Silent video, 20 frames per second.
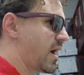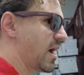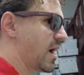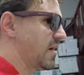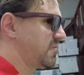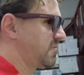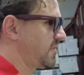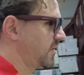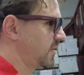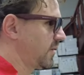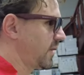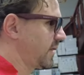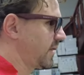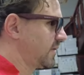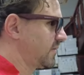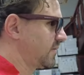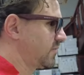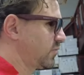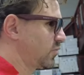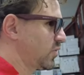I feel
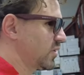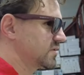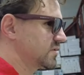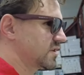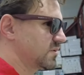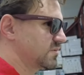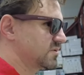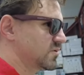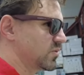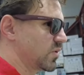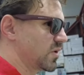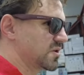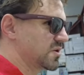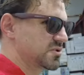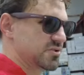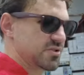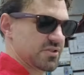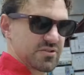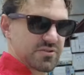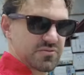like, worst comes to
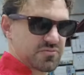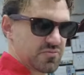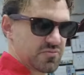worst, just